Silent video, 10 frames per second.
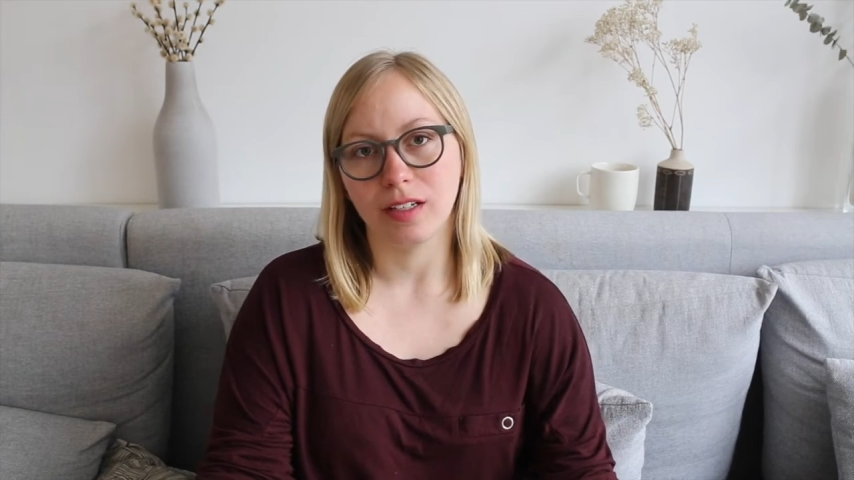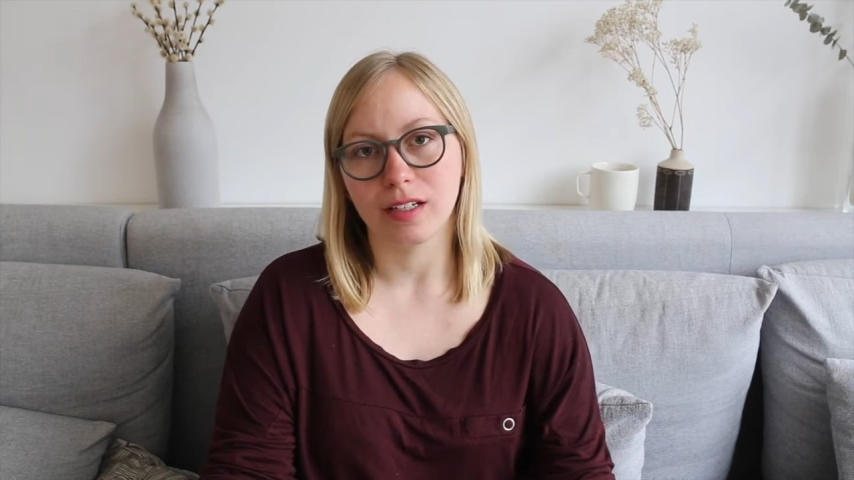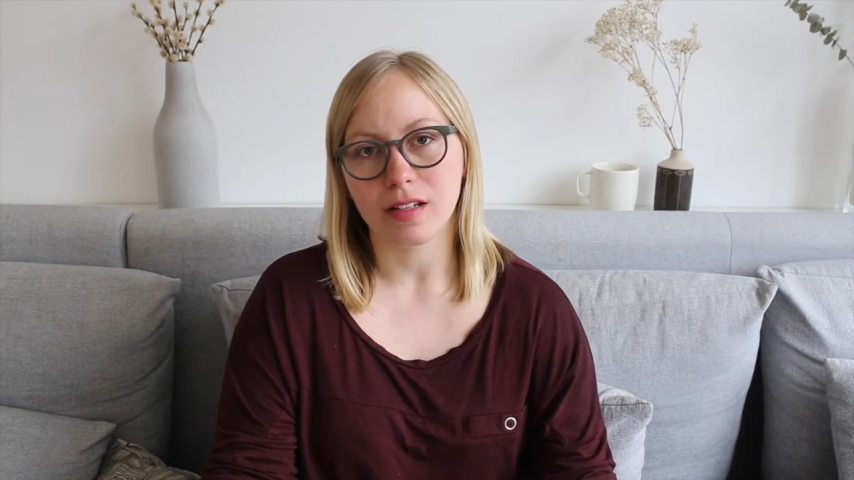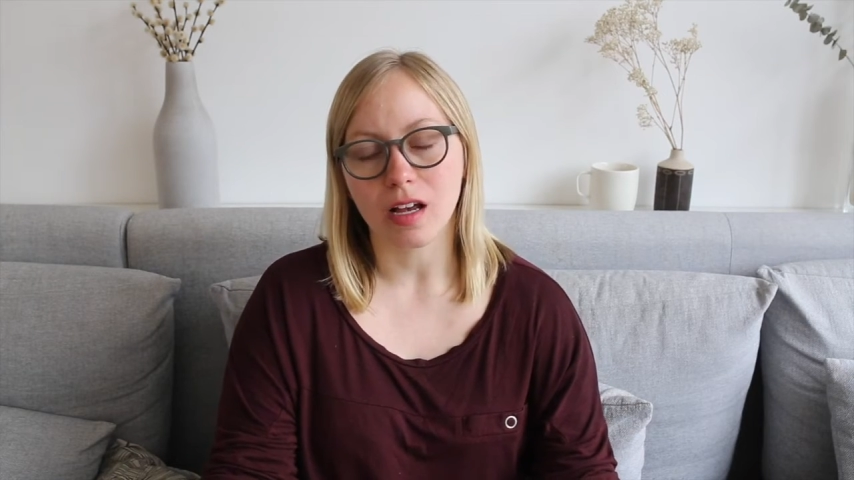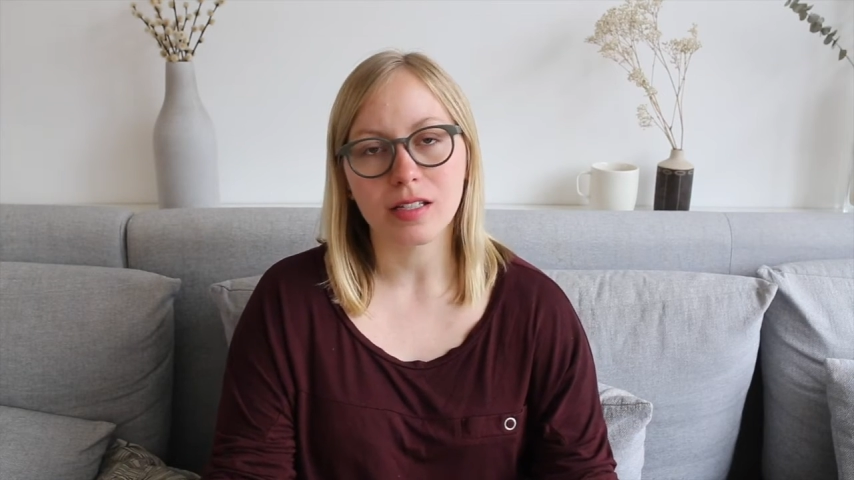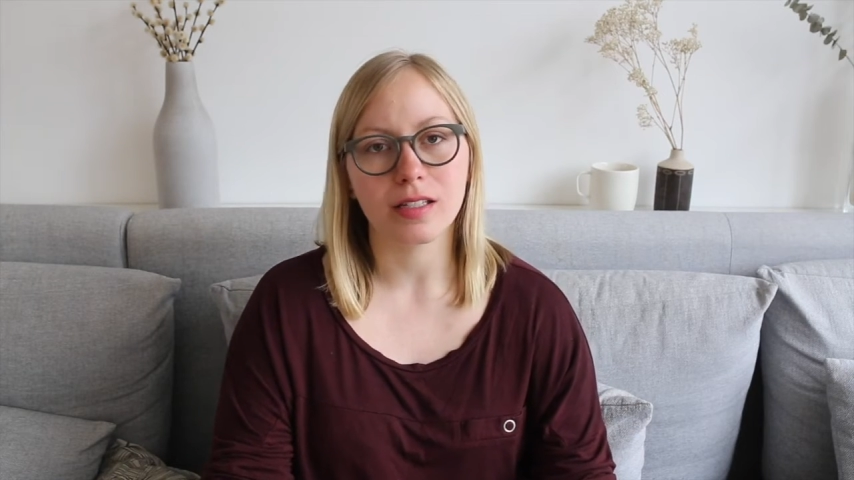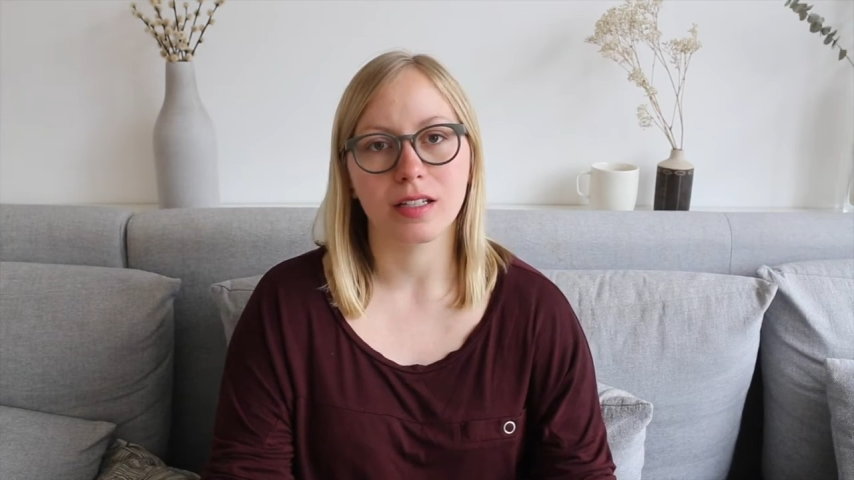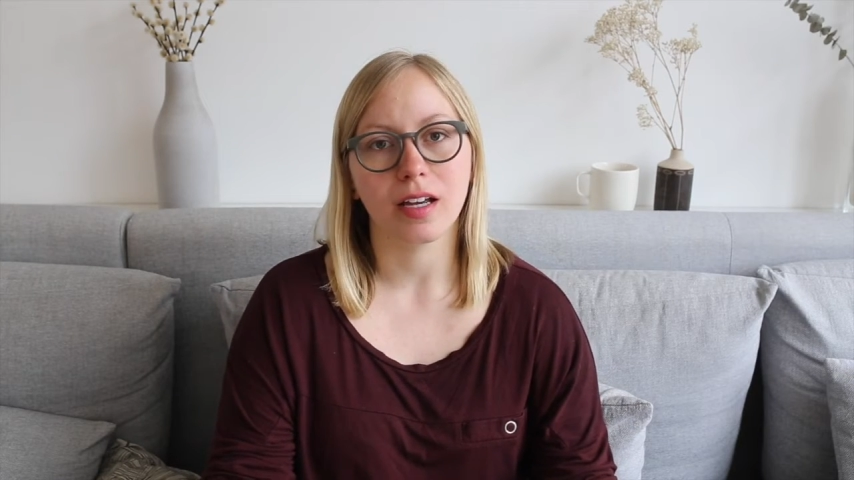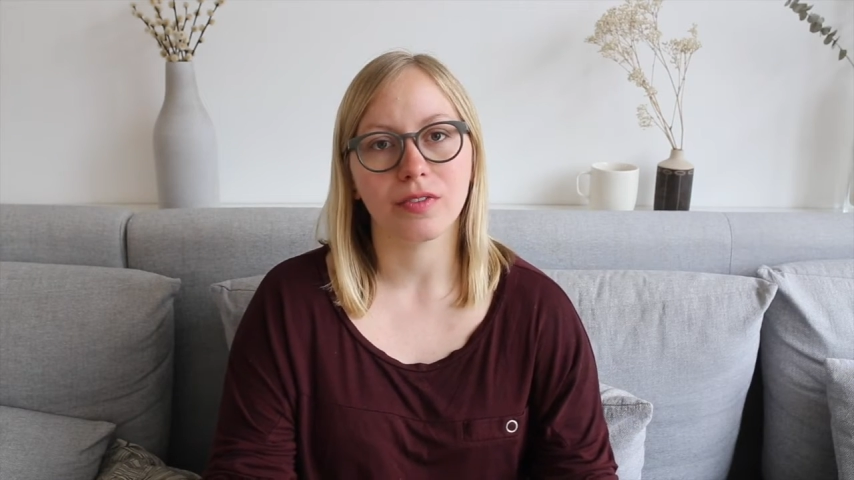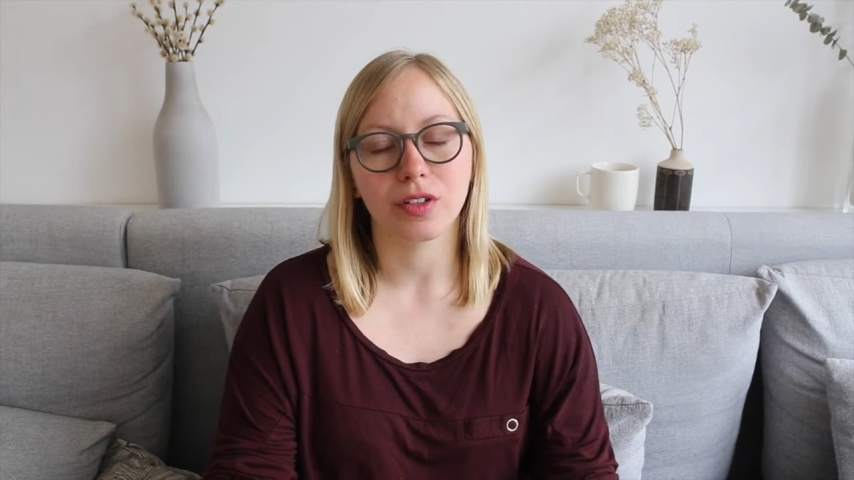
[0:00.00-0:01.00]

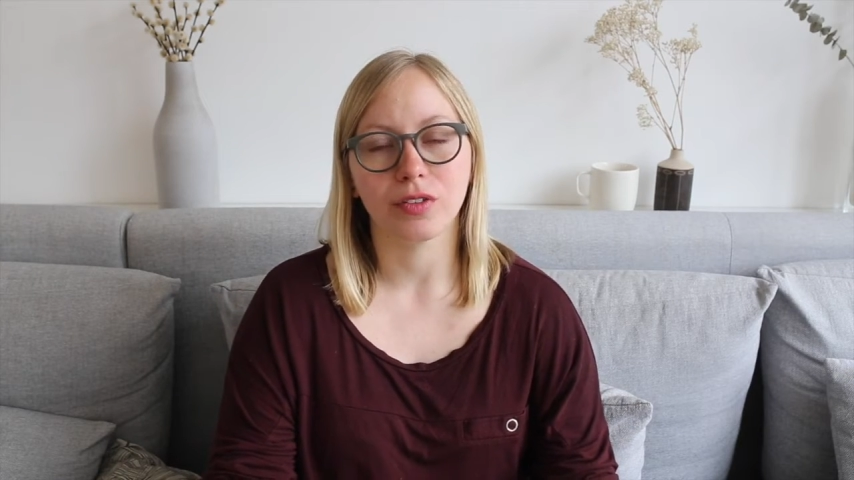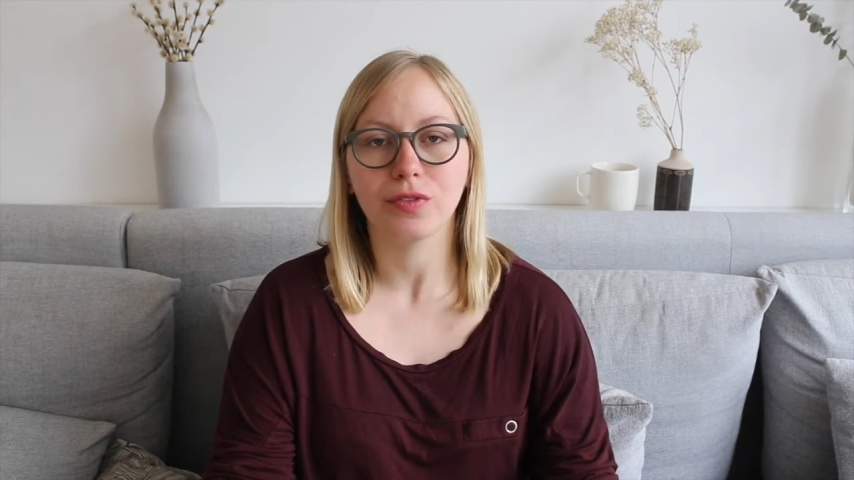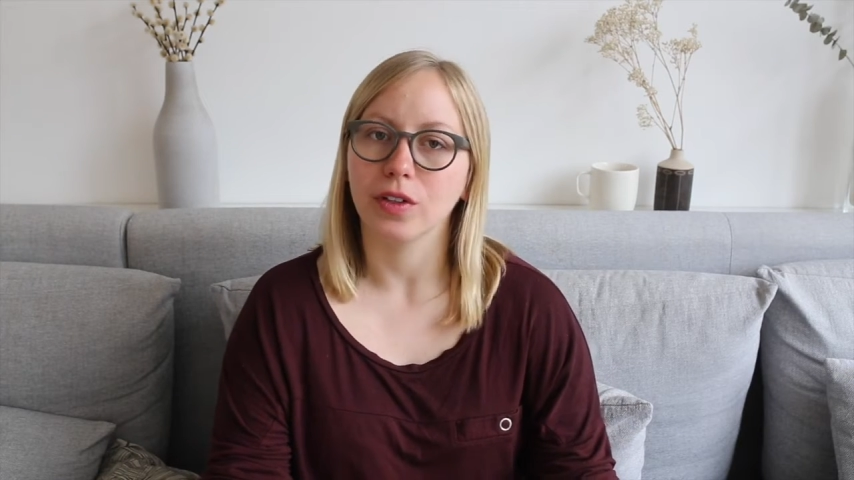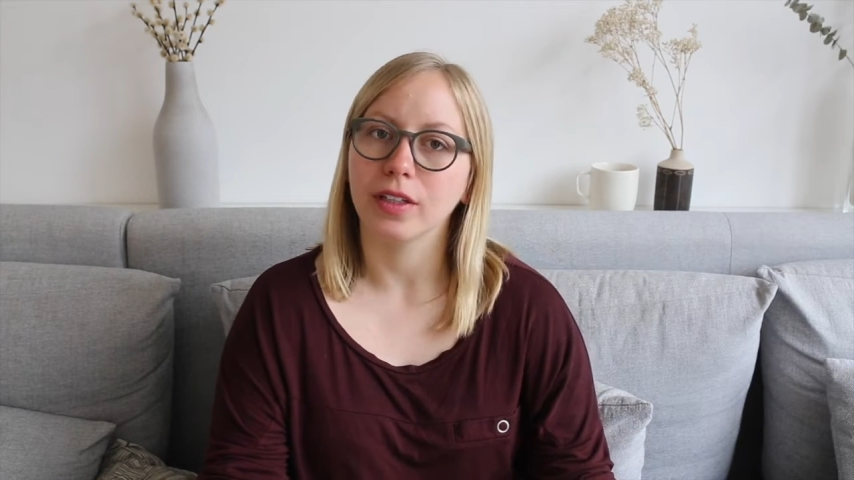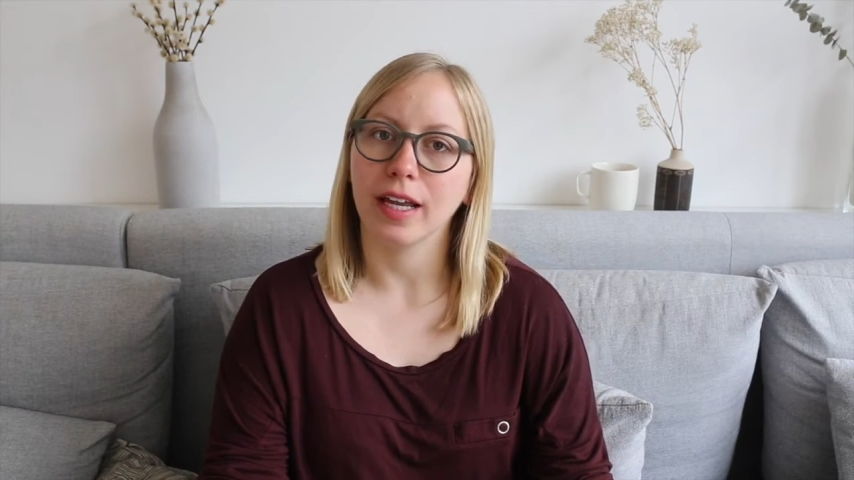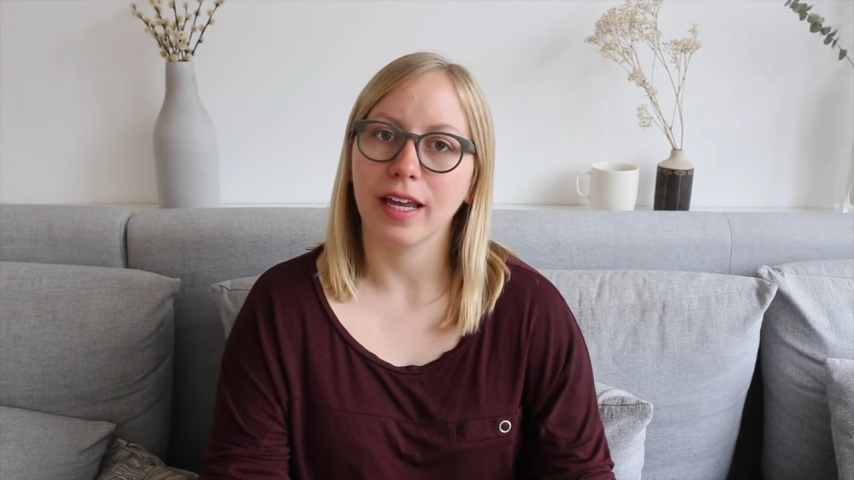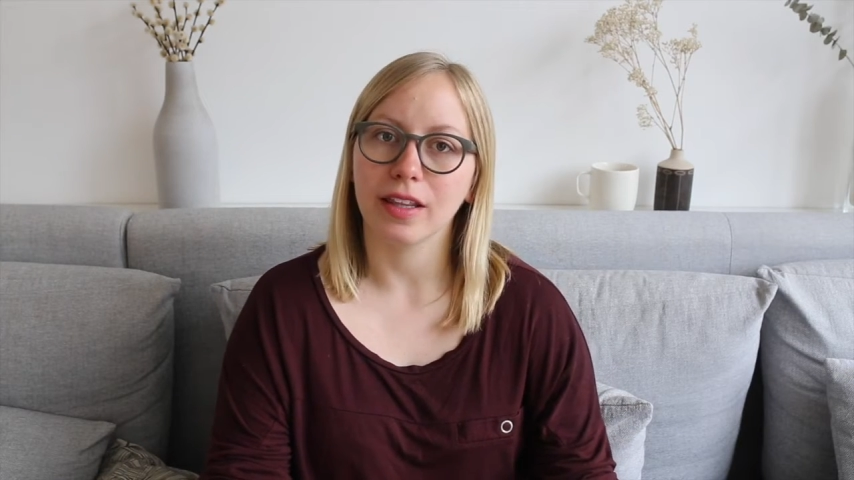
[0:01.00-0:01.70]
exhausted after a full day